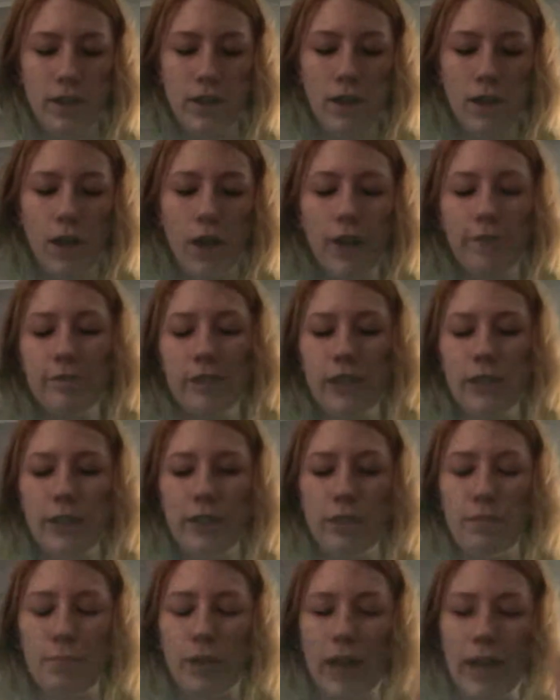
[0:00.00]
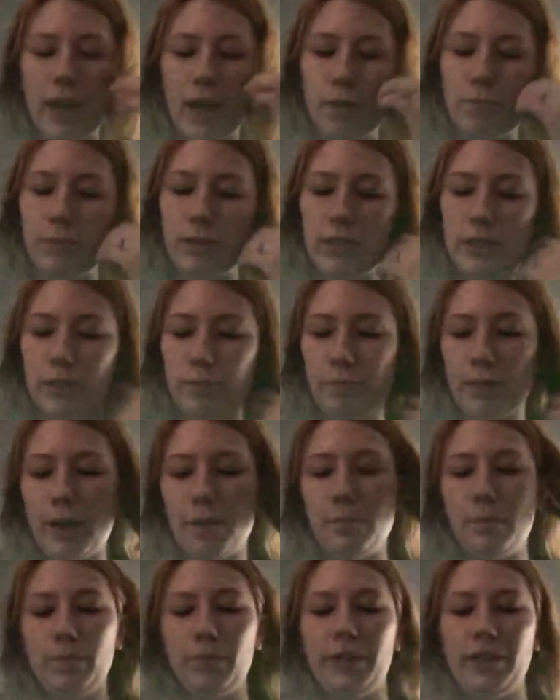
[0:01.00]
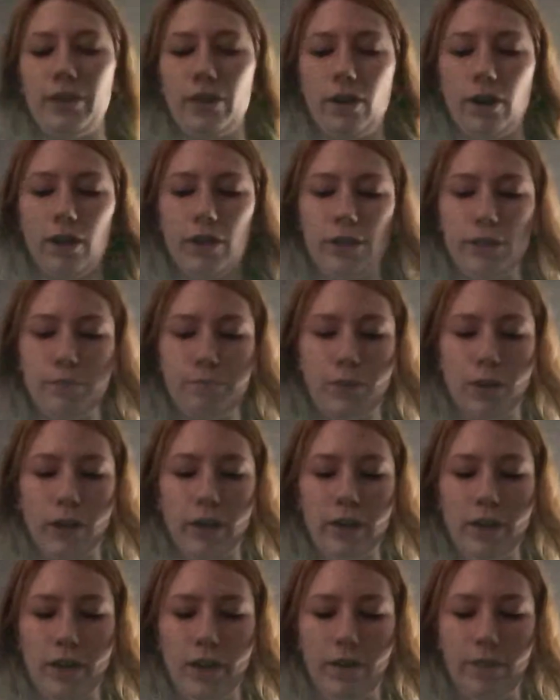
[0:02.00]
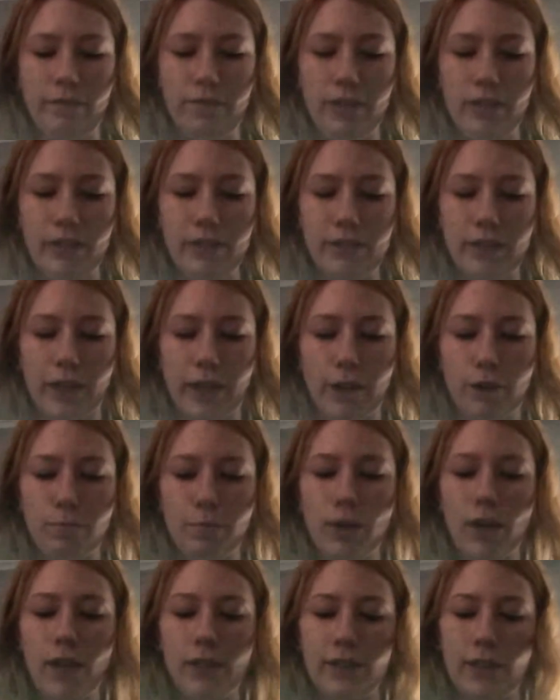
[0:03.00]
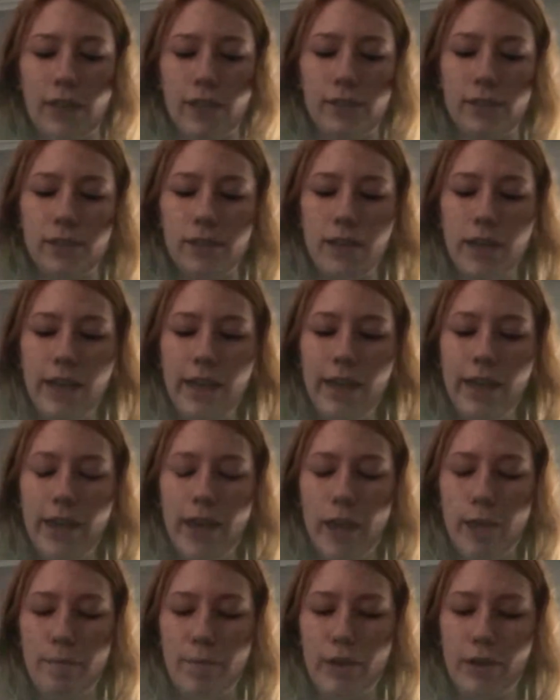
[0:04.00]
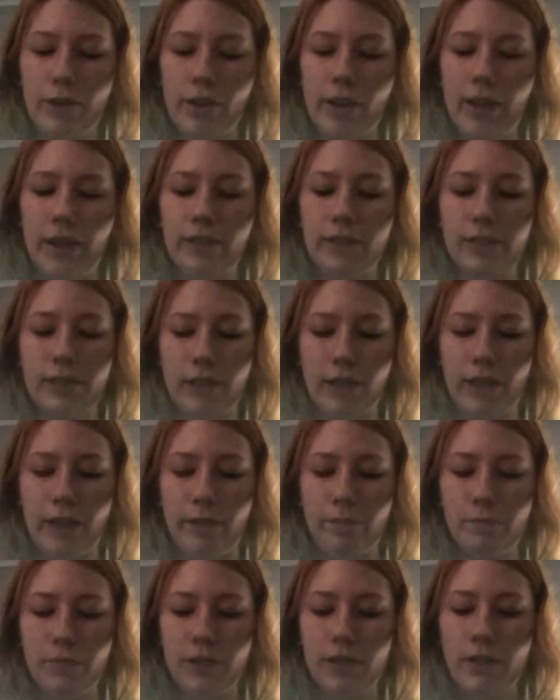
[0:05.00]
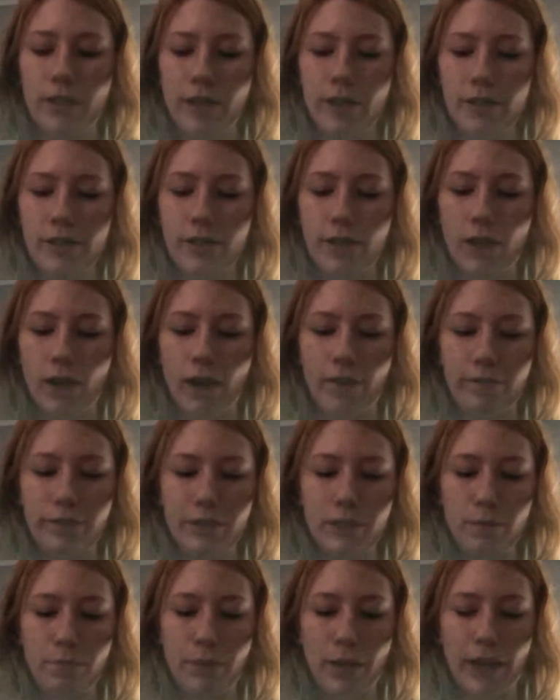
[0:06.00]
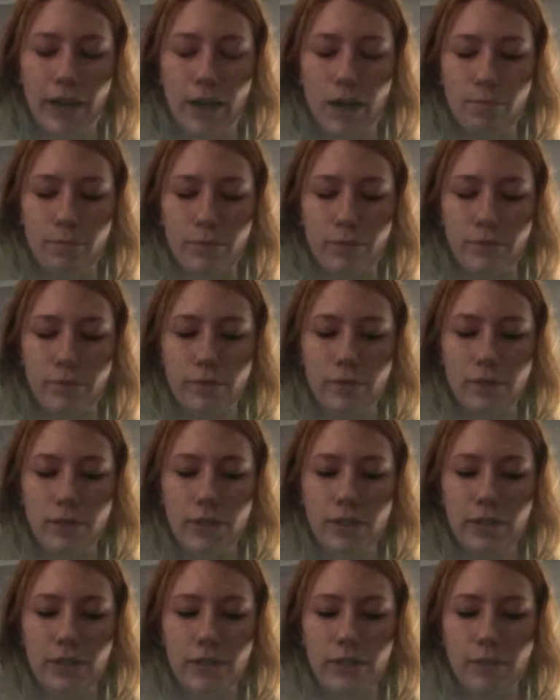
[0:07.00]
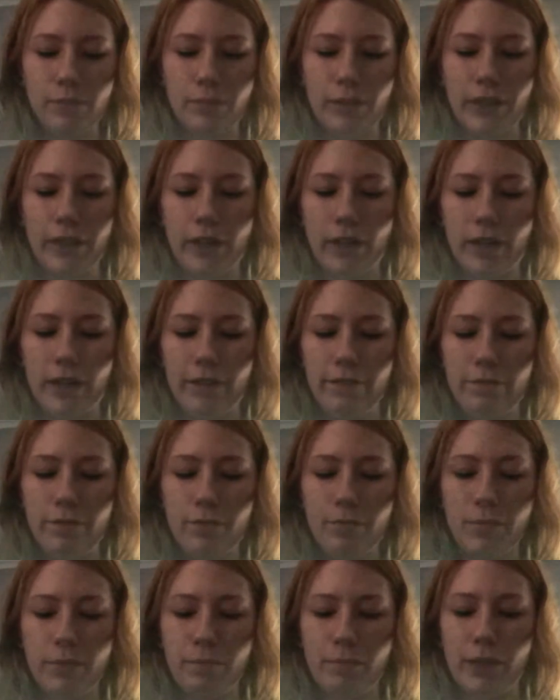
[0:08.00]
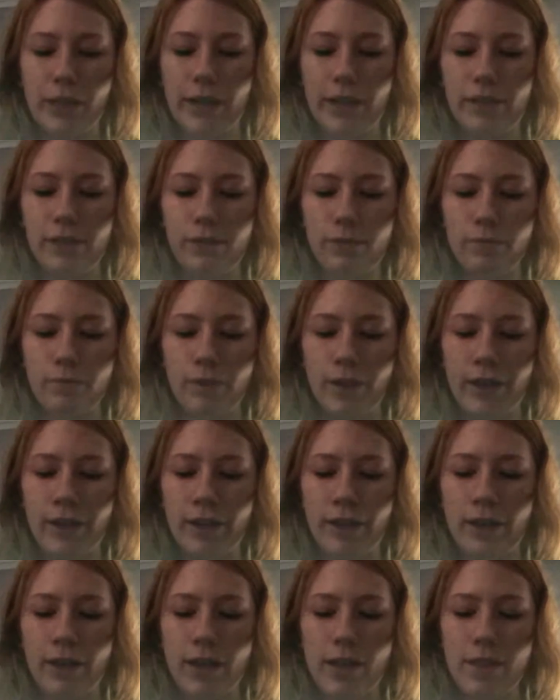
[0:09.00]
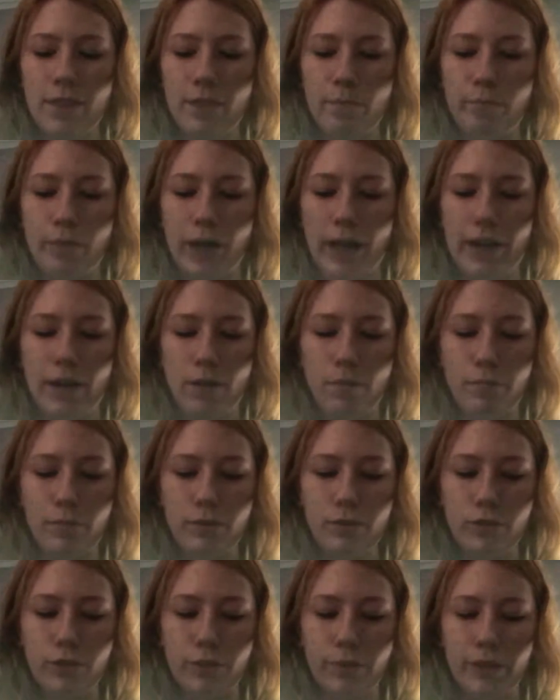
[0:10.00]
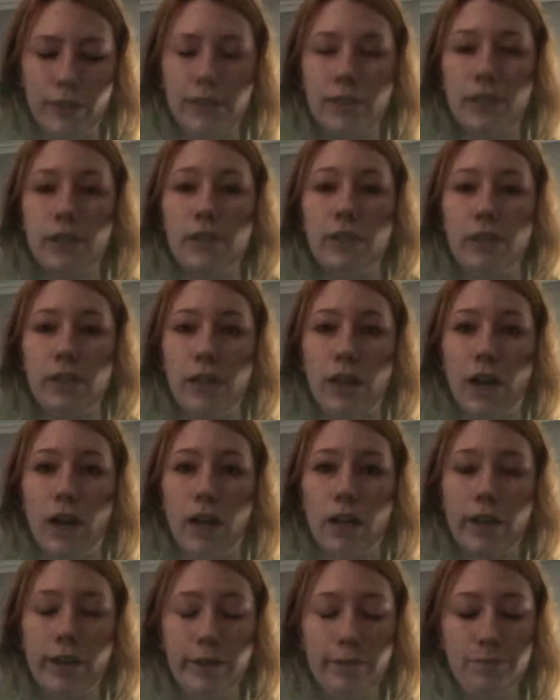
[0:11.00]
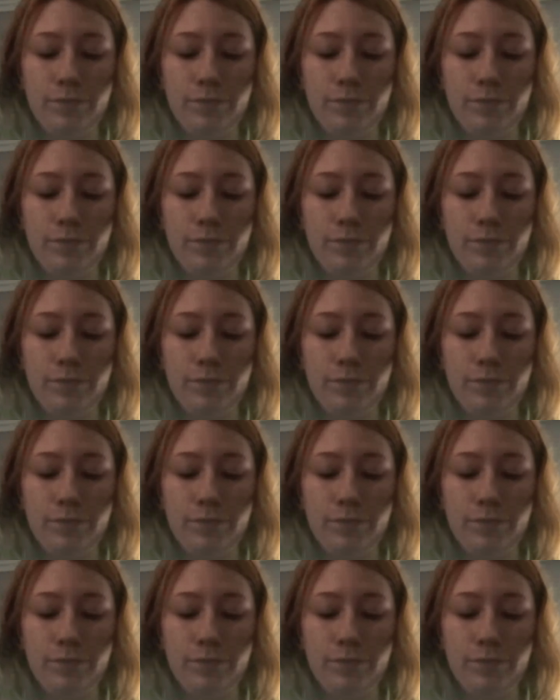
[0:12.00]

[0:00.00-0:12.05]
Harvesting the pineapple is probably the hardest part of the entire process. Amy Grant claimed, to harvest the pineapples, simply cut it from the plant where the pineapple joins the stalk.